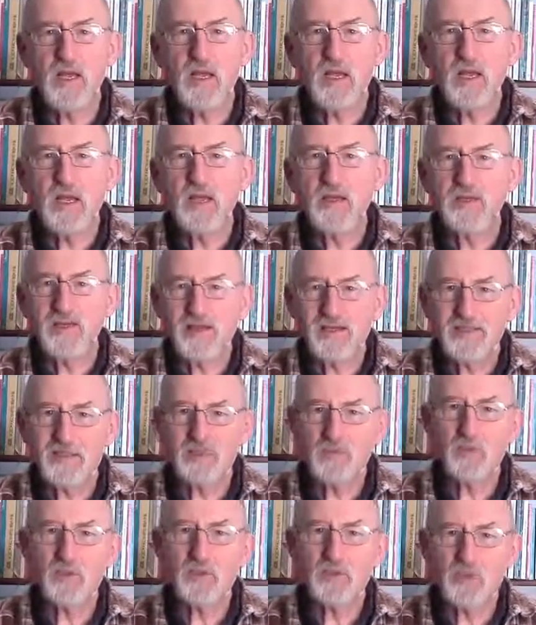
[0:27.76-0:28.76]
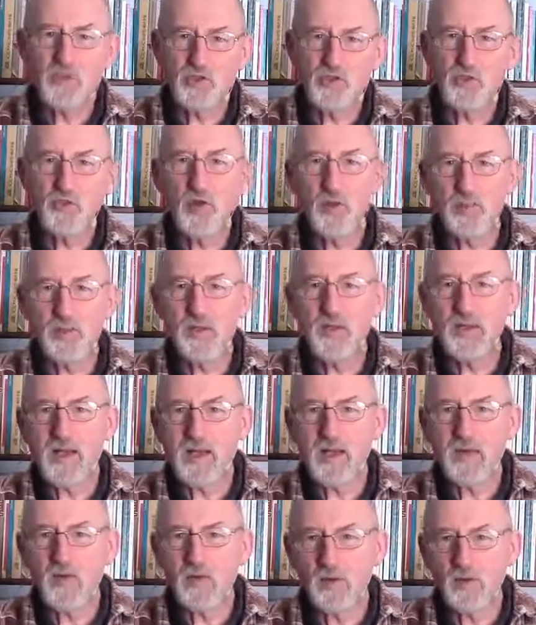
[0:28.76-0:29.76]
And I didn't want to tune up and
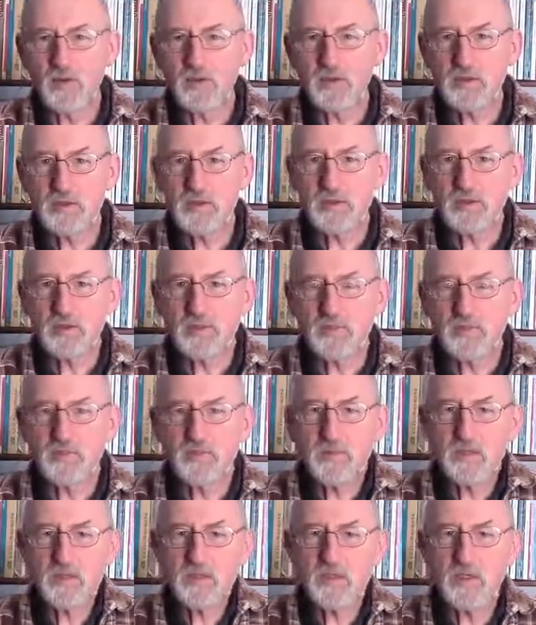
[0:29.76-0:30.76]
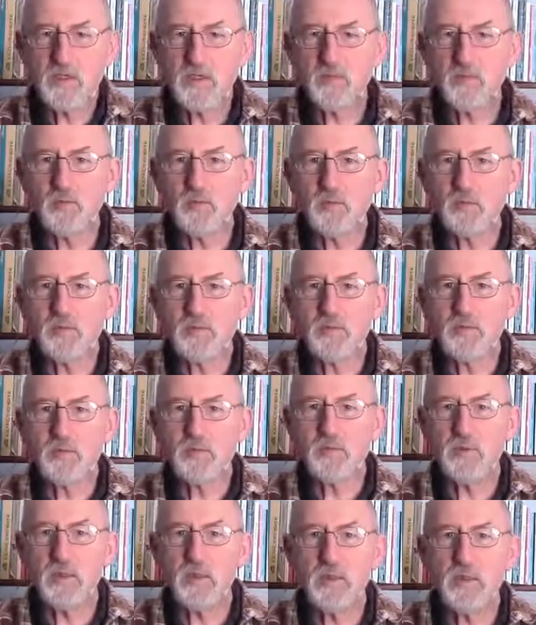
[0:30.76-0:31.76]
down all the time because I didn't want
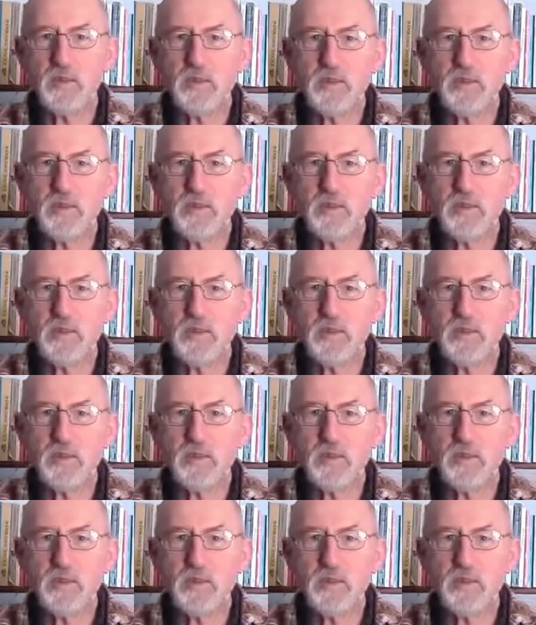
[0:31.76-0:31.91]
to